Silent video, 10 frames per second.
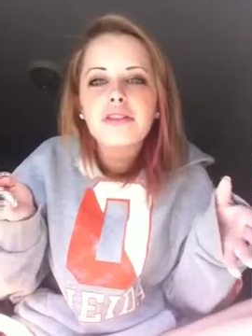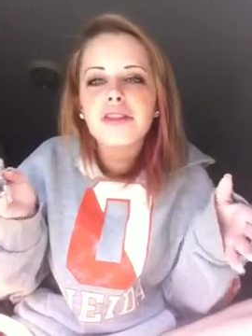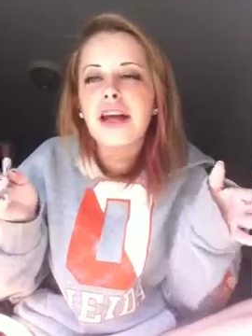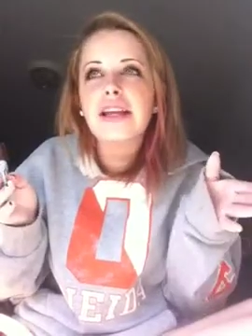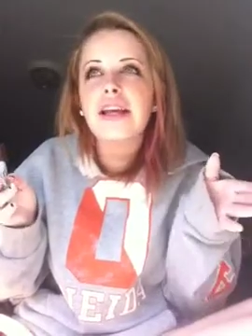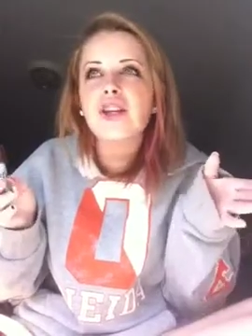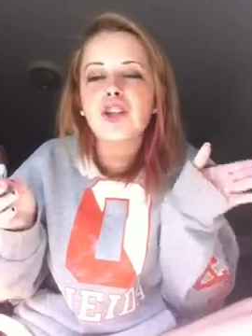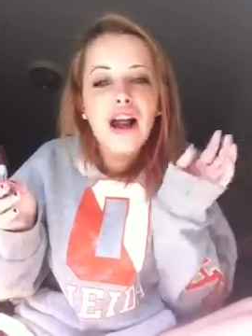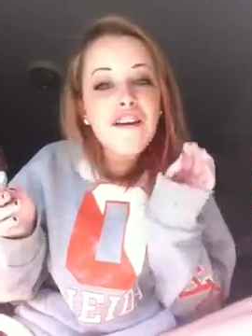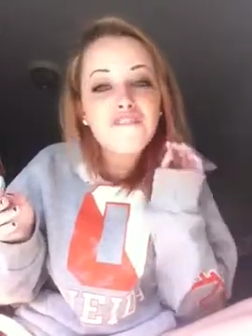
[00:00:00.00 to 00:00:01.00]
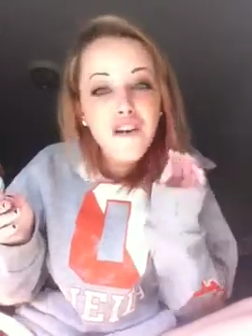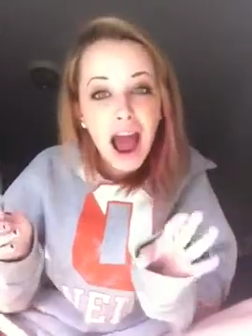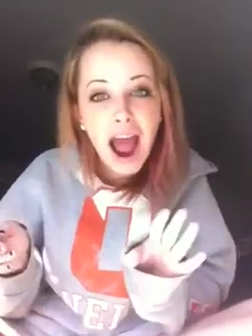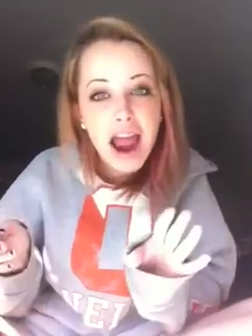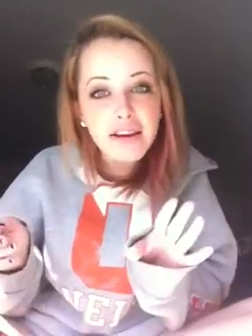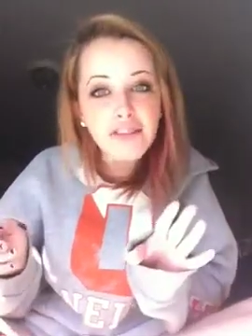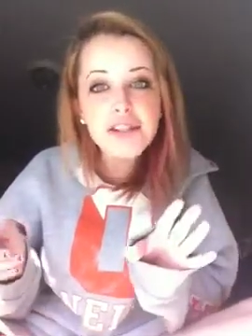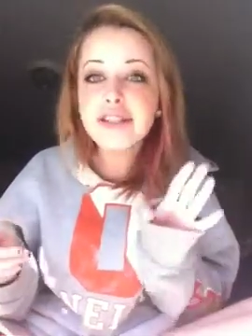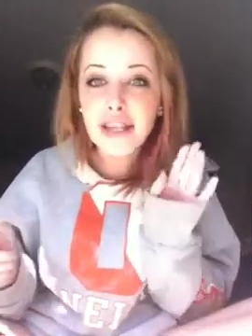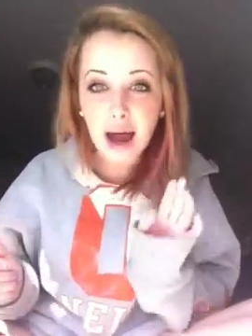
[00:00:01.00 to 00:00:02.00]
Like, you're not 5.
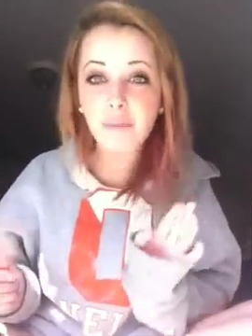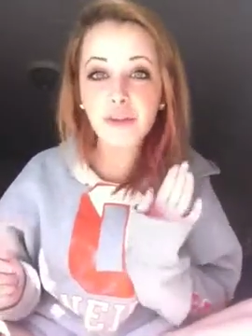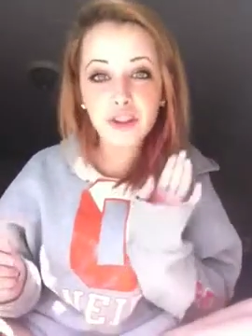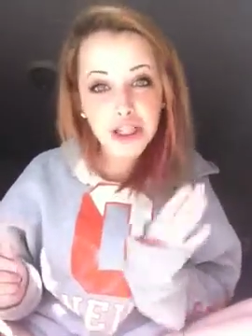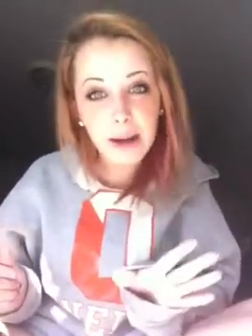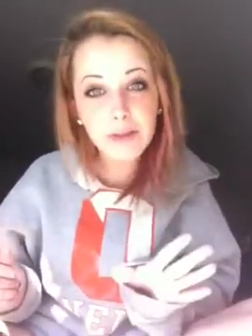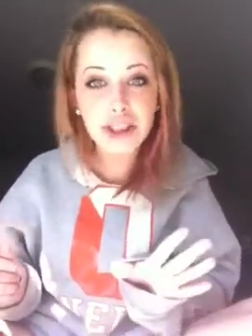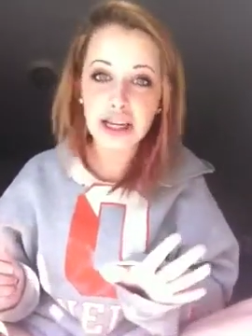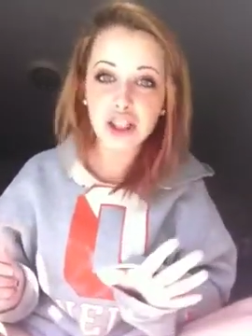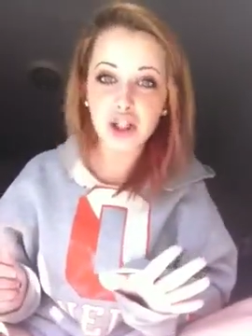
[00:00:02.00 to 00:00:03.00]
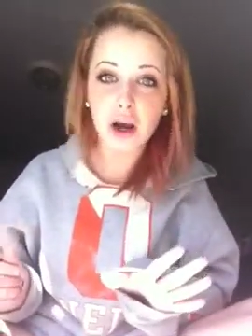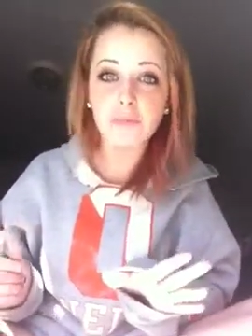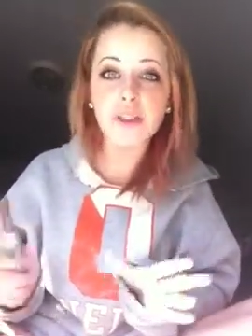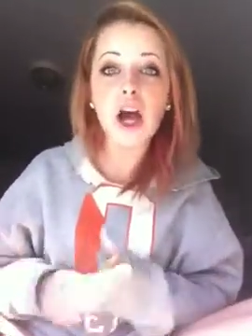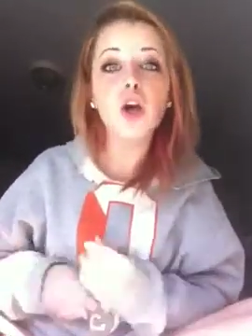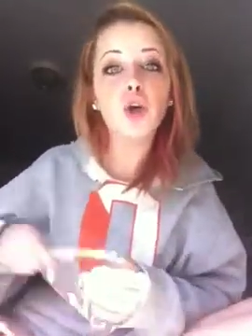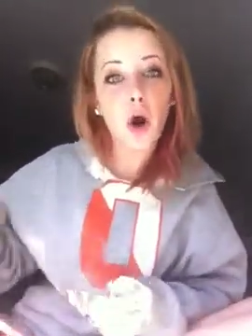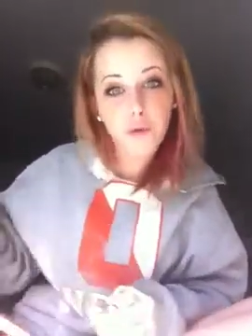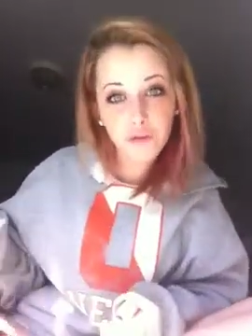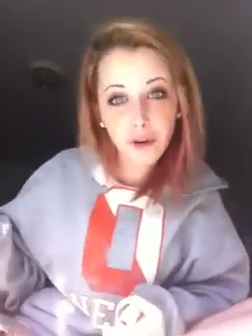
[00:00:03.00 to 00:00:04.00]
Stop with your temper tantrums.
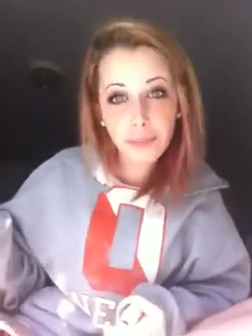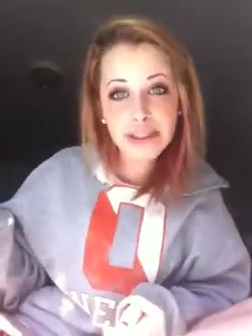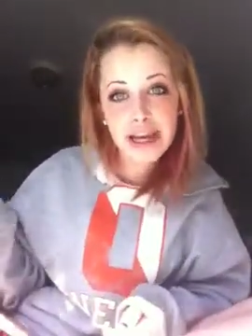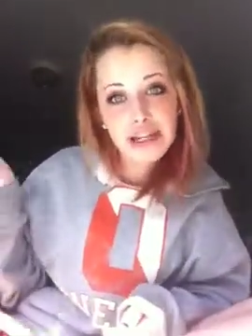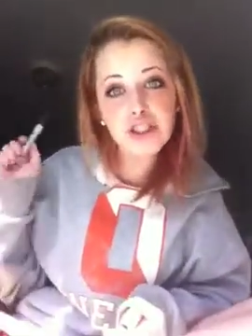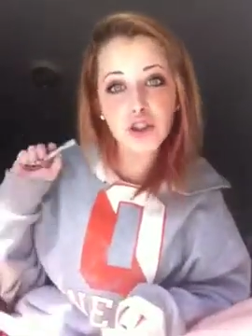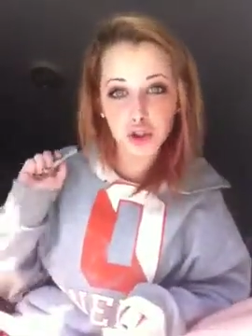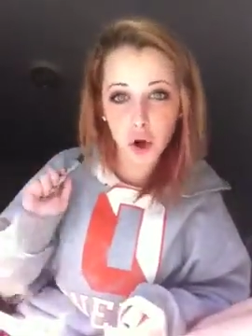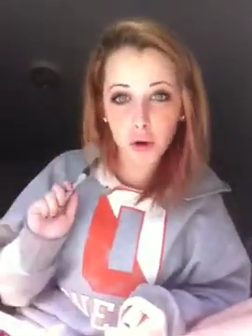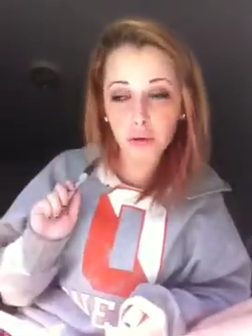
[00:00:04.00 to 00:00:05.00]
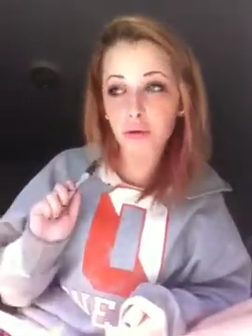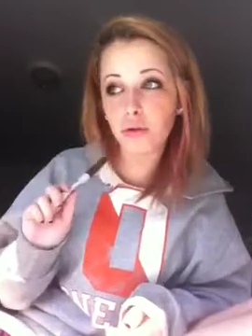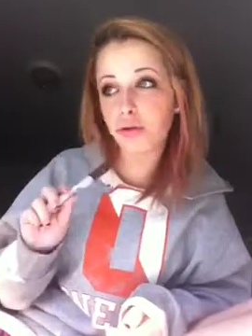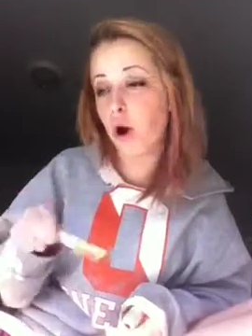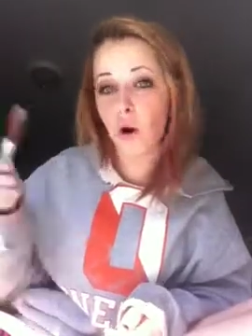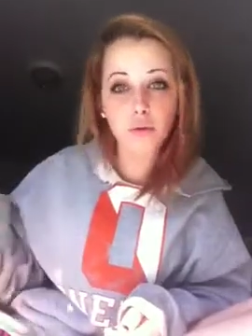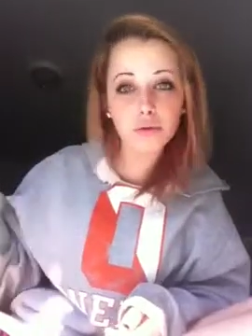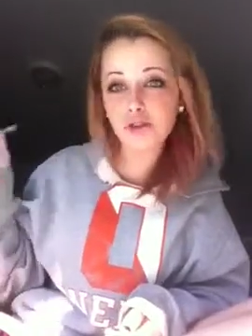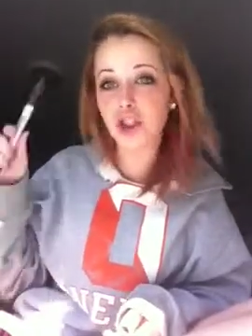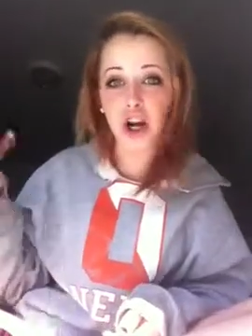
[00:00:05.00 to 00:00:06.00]
Go flip a desk. Go
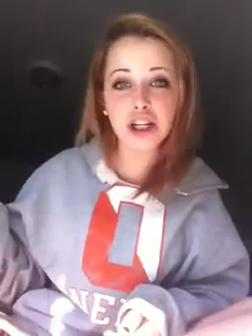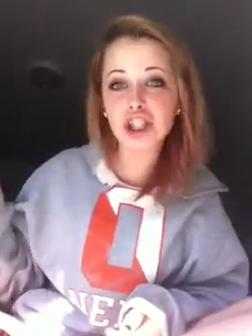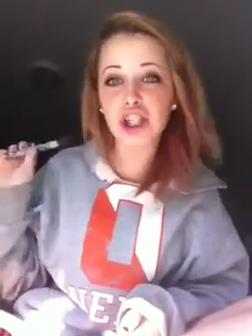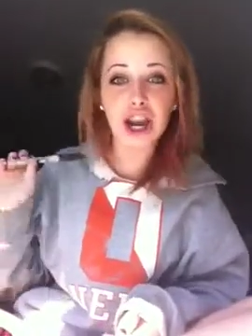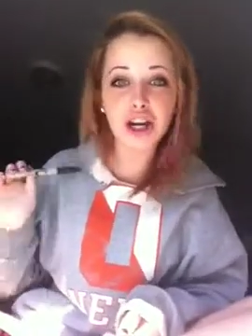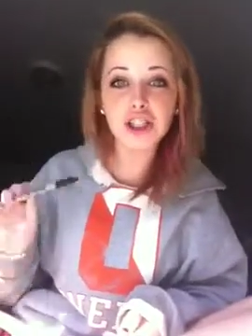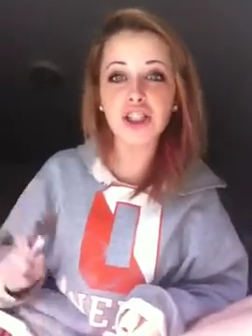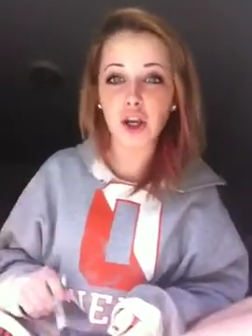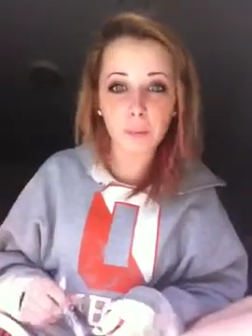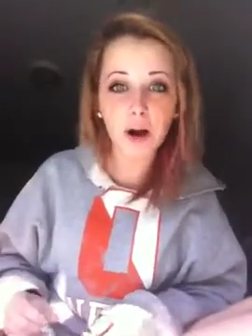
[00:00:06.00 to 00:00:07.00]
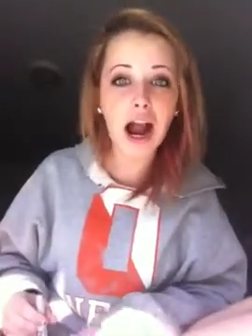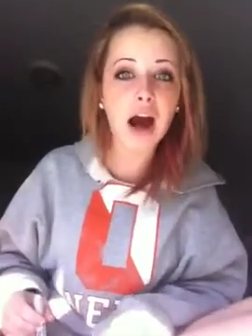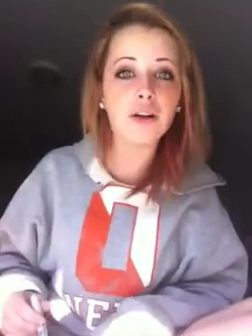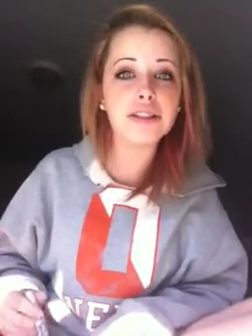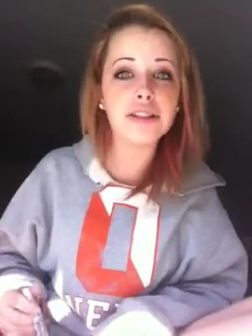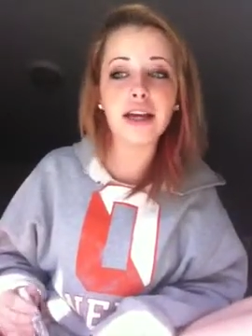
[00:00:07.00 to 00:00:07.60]
chuck a chair somewhere else.